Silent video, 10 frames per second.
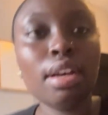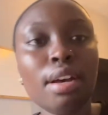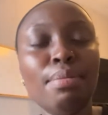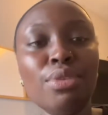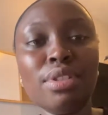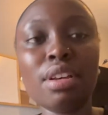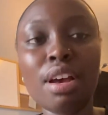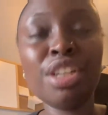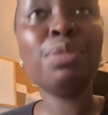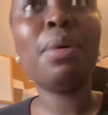
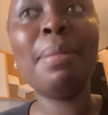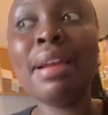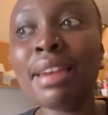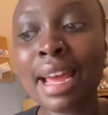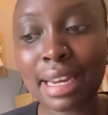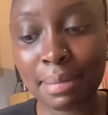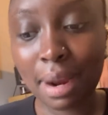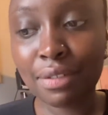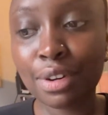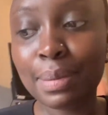montage. But my lighting in
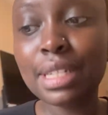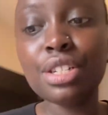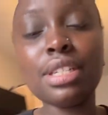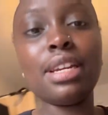my room is just